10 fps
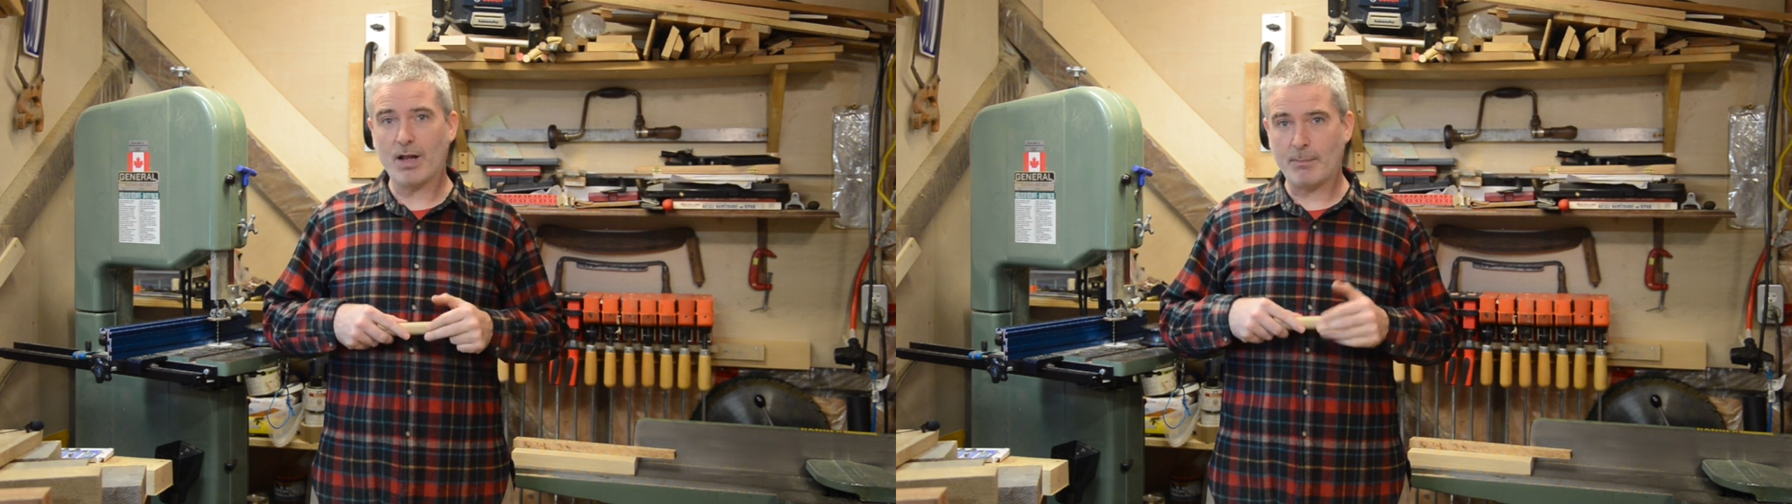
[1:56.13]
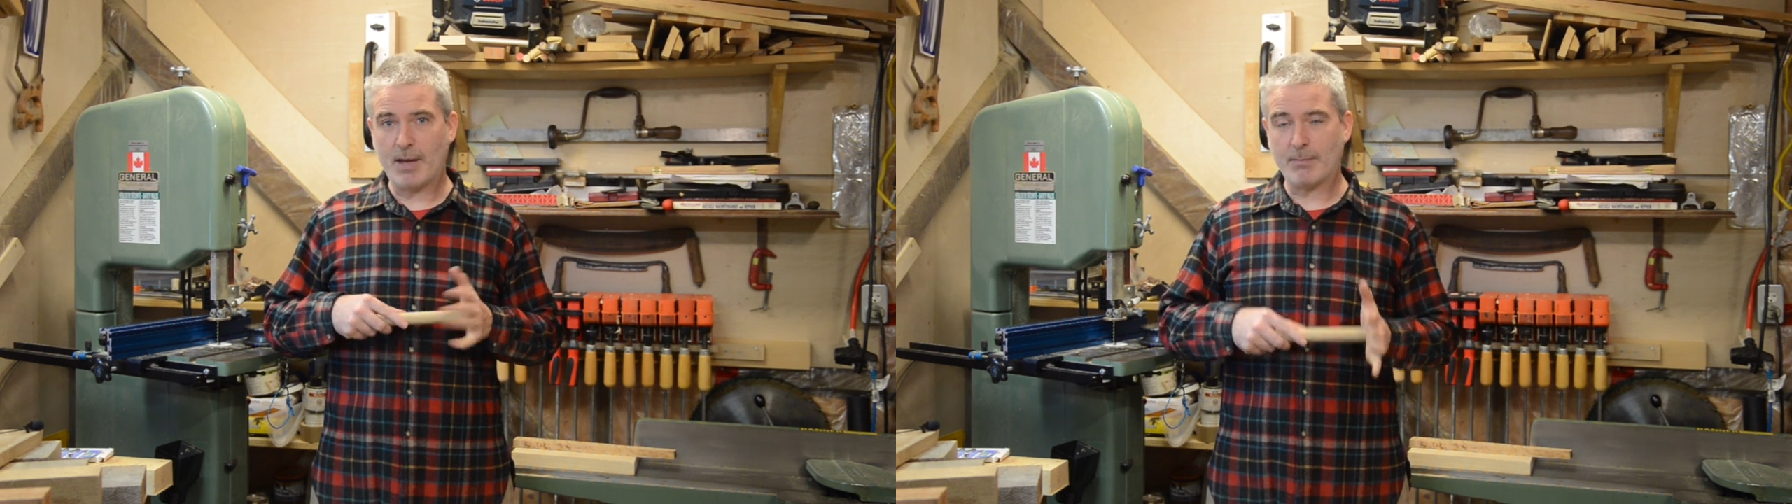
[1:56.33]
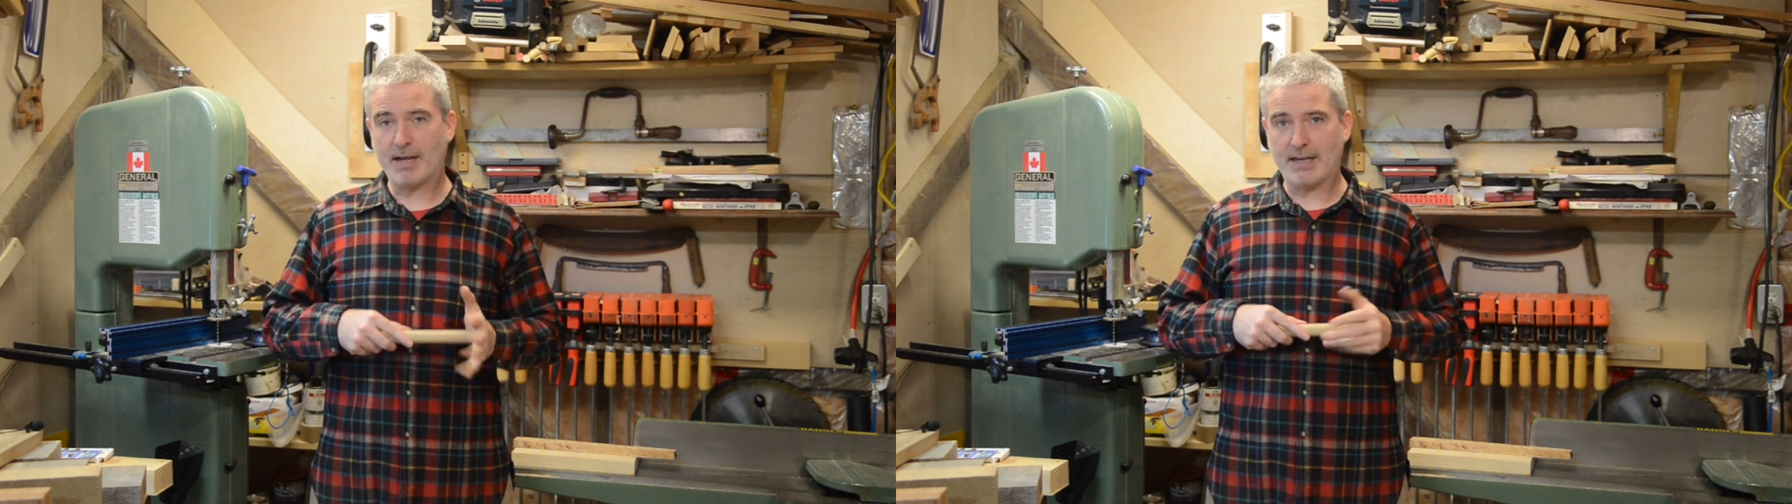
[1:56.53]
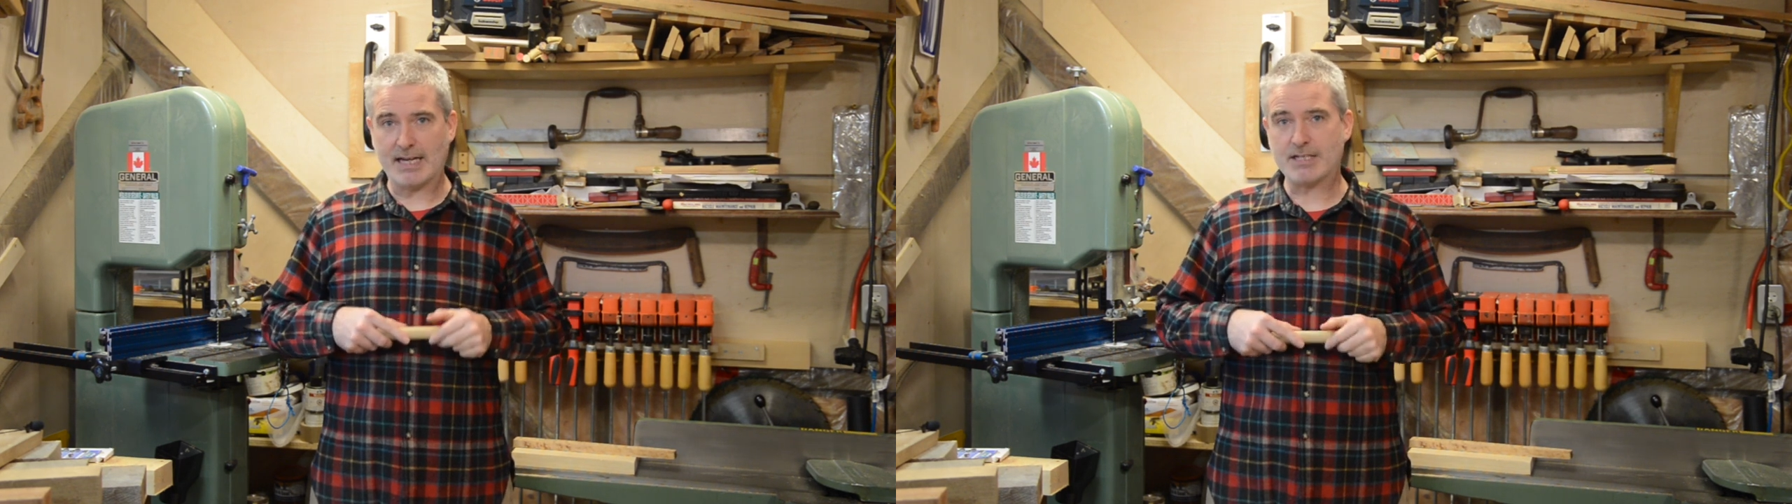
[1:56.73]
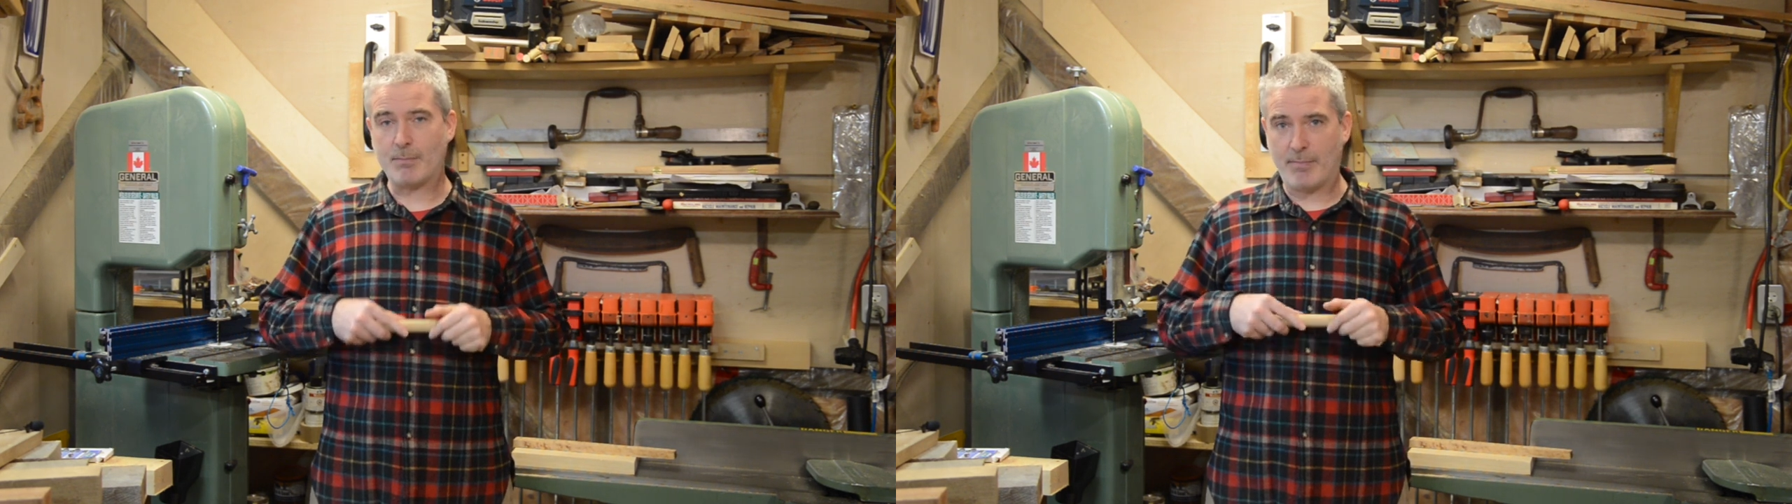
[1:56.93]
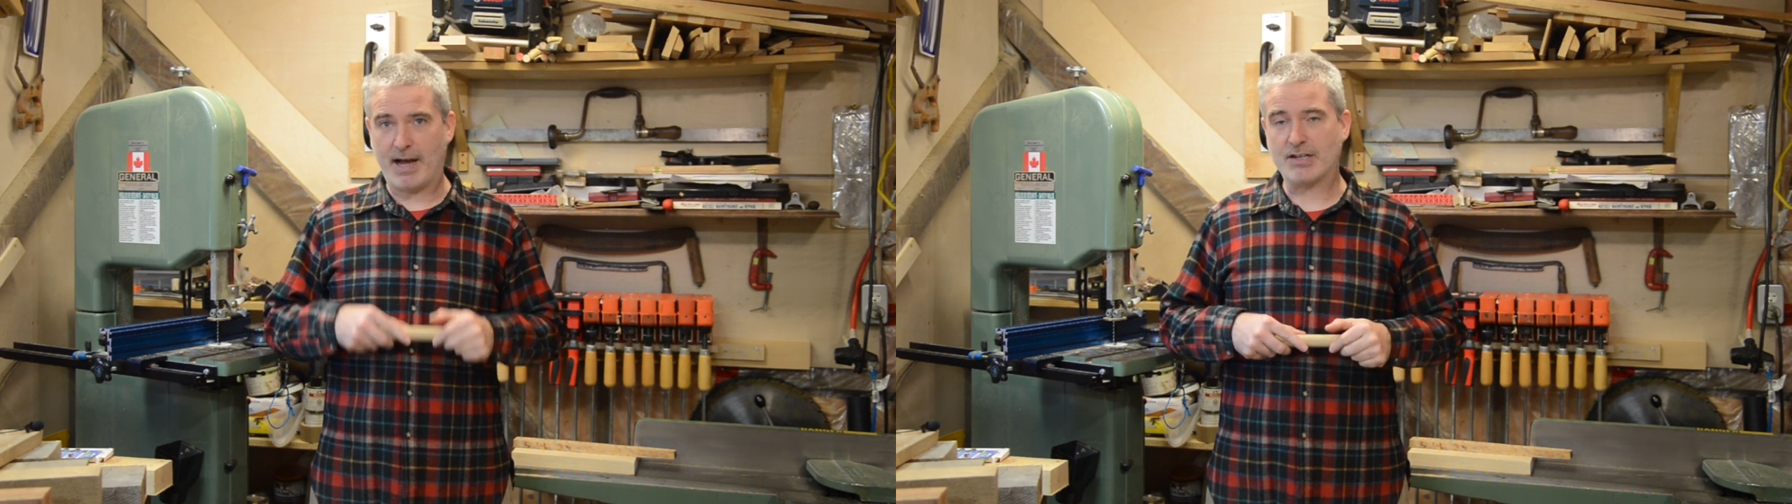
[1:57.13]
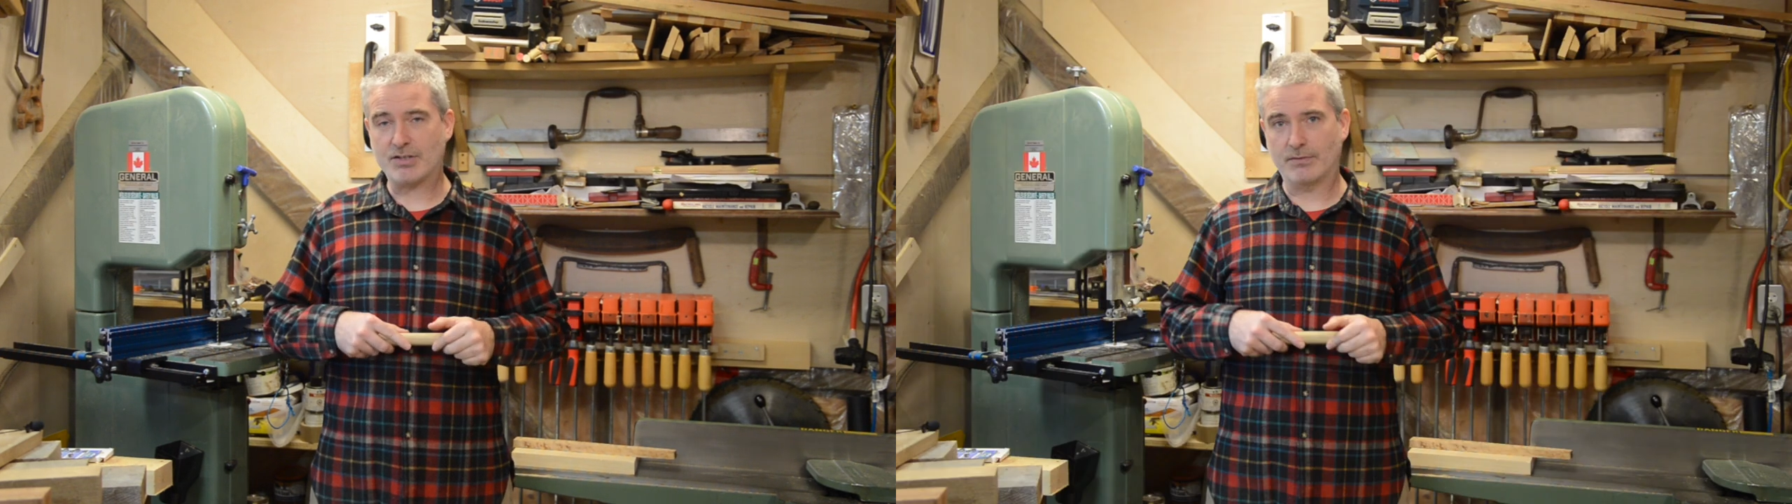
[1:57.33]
I make my next batch